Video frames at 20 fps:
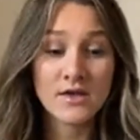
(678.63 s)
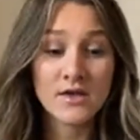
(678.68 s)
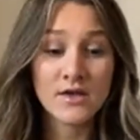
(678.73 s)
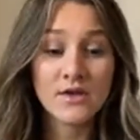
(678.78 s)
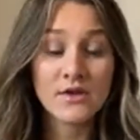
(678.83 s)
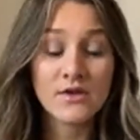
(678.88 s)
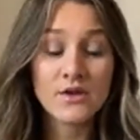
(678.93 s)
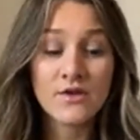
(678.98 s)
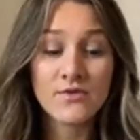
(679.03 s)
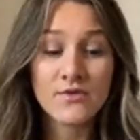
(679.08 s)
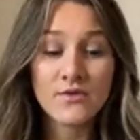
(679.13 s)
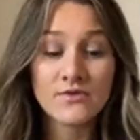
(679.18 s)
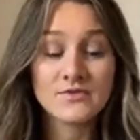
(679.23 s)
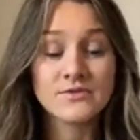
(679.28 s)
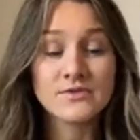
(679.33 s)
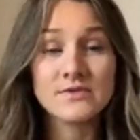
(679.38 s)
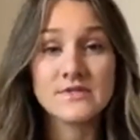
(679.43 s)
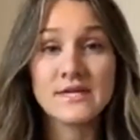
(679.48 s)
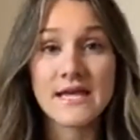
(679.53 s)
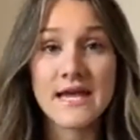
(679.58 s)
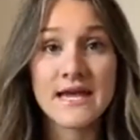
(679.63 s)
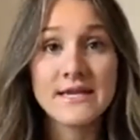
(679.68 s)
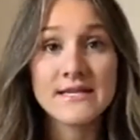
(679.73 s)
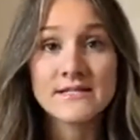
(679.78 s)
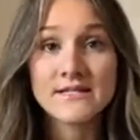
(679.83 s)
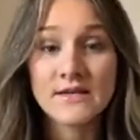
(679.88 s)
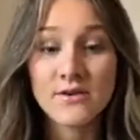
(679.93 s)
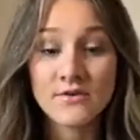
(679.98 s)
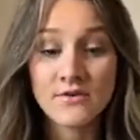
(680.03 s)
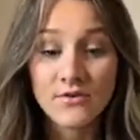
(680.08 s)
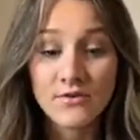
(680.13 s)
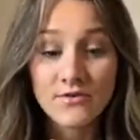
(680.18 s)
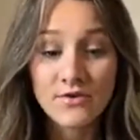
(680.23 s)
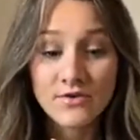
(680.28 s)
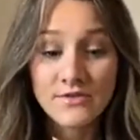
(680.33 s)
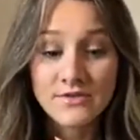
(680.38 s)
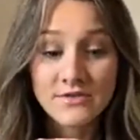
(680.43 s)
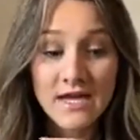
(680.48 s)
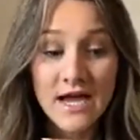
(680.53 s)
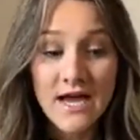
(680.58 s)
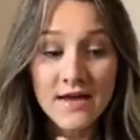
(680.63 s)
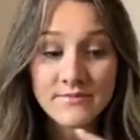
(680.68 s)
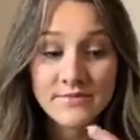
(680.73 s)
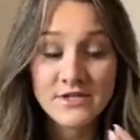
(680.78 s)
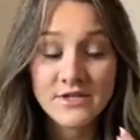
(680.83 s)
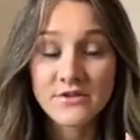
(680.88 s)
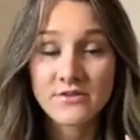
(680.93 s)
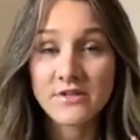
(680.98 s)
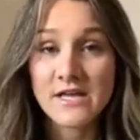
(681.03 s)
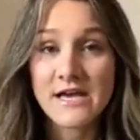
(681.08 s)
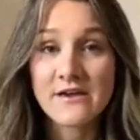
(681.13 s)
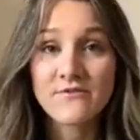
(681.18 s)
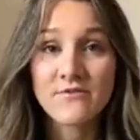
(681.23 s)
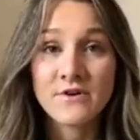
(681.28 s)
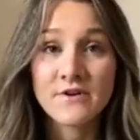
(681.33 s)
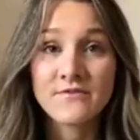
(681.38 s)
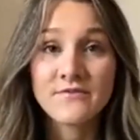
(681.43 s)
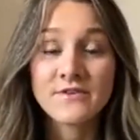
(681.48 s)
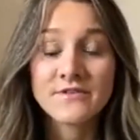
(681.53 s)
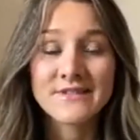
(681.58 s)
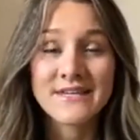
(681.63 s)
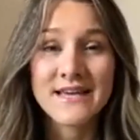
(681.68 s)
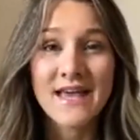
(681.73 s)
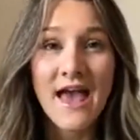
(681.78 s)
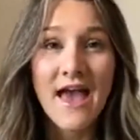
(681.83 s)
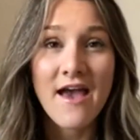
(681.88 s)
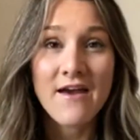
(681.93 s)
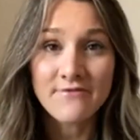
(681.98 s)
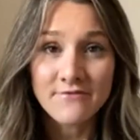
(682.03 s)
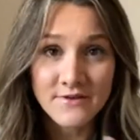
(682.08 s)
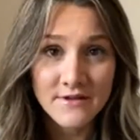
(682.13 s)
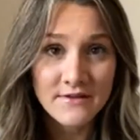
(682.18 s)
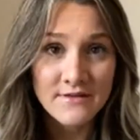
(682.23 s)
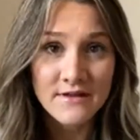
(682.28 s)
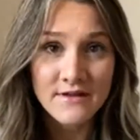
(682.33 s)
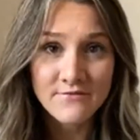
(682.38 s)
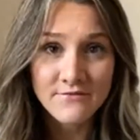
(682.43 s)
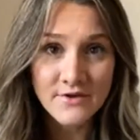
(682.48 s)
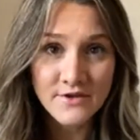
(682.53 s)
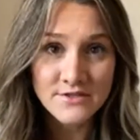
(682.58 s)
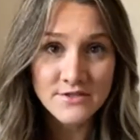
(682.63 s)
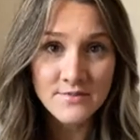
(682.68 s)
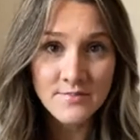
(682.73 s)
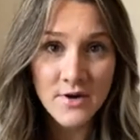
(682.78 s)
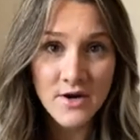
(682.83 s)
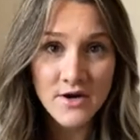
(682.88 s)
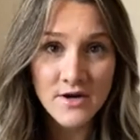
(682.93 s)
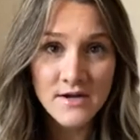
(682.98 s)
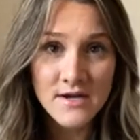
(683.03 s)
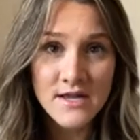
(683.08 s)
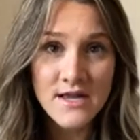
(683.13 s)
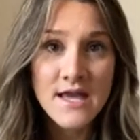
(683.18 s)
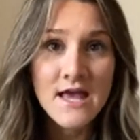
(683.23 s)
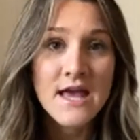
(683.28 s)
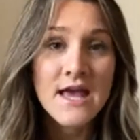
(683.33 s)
you know, those days or those times in your life where it feels like everything falls apart.